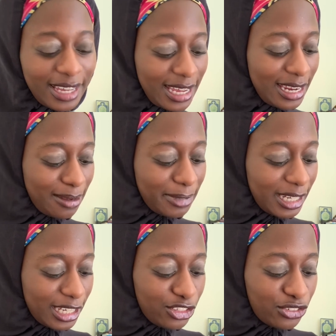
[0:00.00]
and I'm
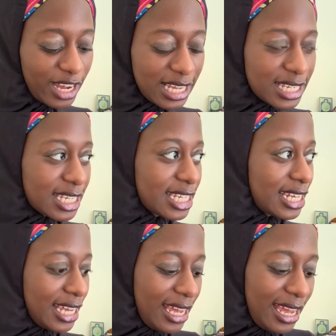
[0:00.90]
gonna get dressed,
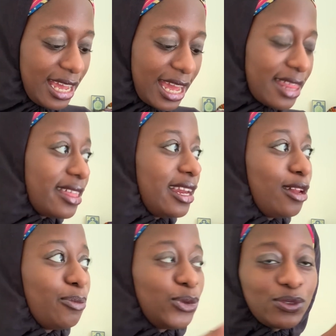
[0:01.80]
and then
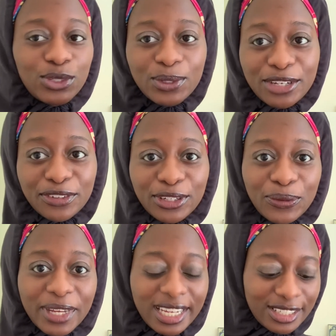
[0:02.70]
I'll move to a different
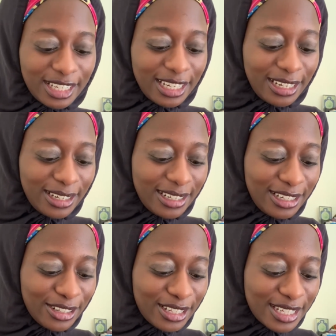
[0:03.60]
location
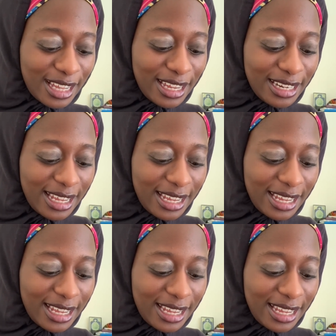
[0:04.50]
near the sun,